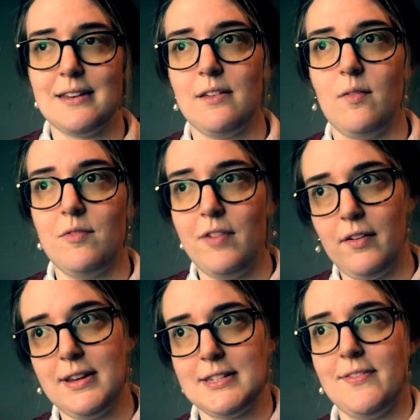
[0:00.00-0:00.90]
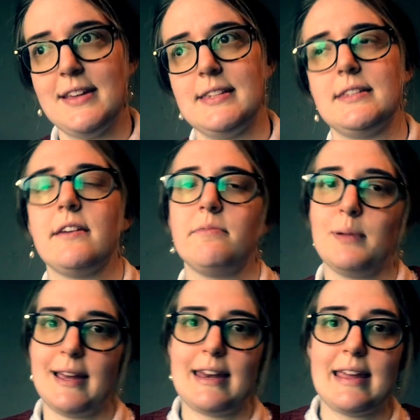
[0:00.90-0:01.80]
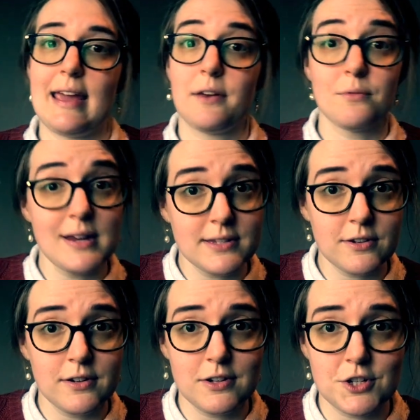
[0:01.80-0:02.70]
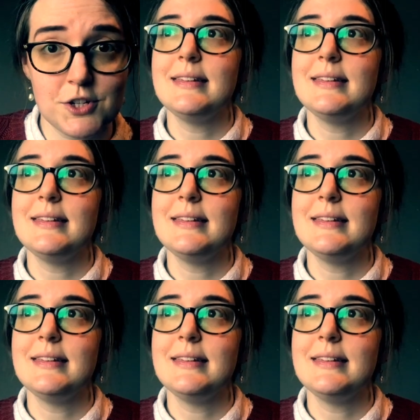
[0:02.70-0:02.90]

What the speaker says: in various phases of planning and research,